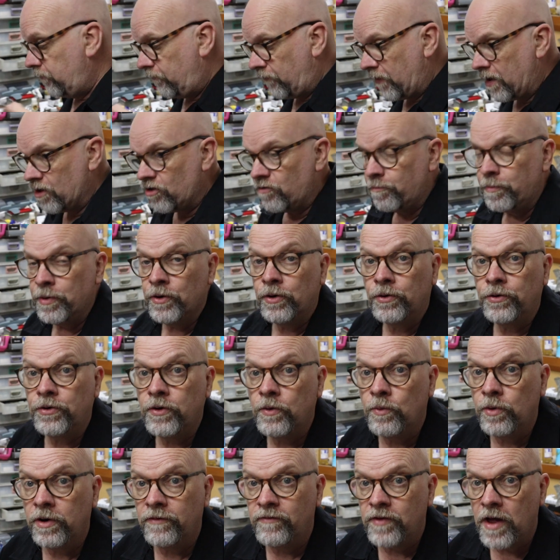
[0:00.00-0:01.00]
fast build.
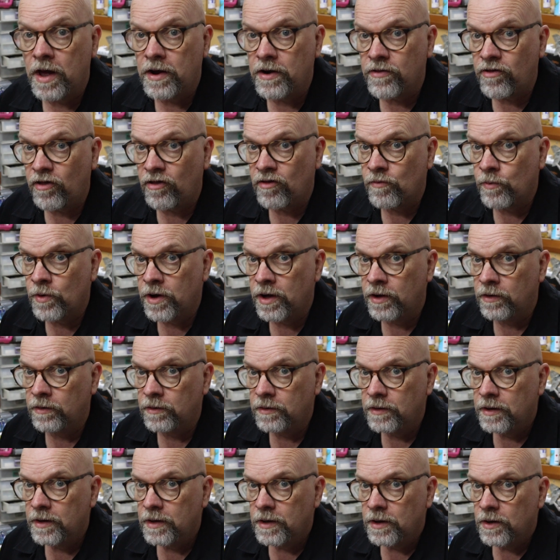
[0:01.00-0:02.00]
You would have noticed as
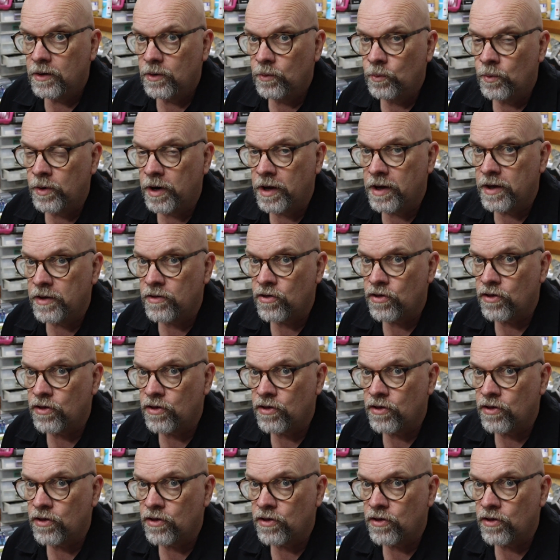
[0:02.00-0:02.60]
well when I